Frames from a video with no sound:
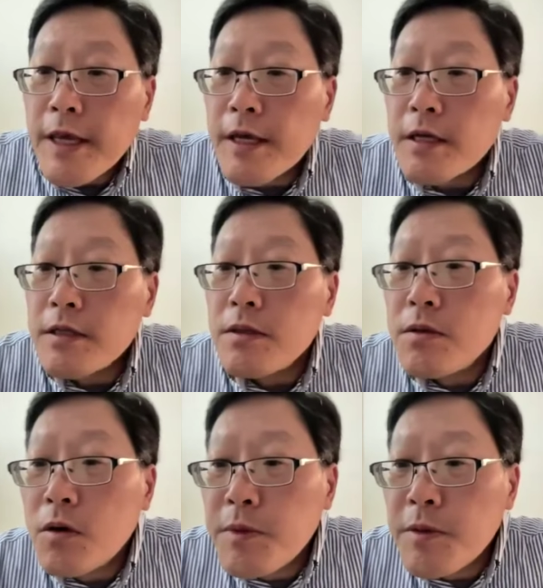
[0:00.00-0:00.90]
can a
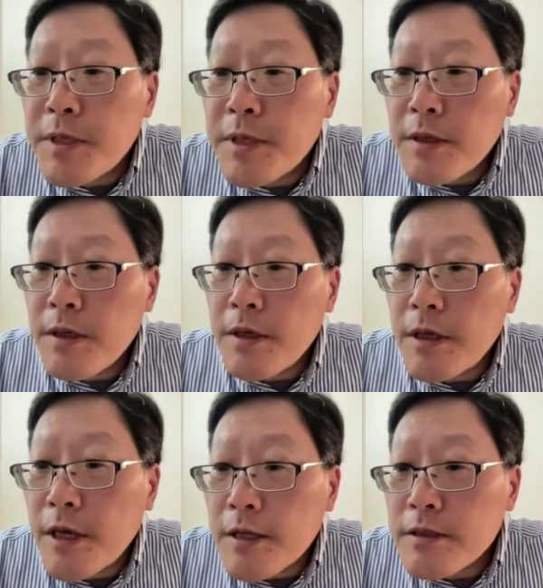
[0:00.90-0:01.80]
dopamine
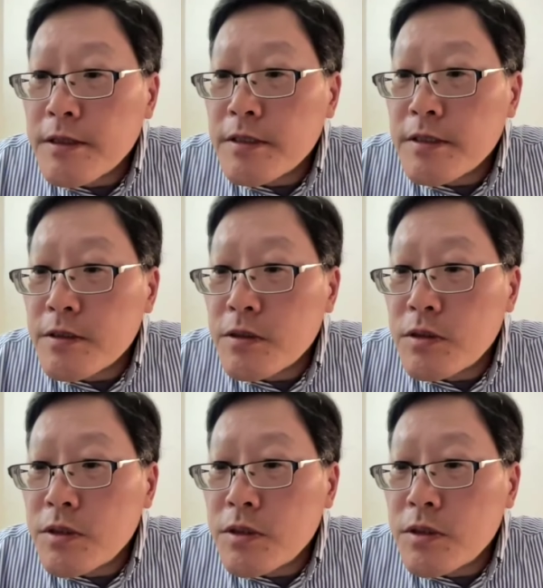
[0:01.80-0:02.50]
hiatus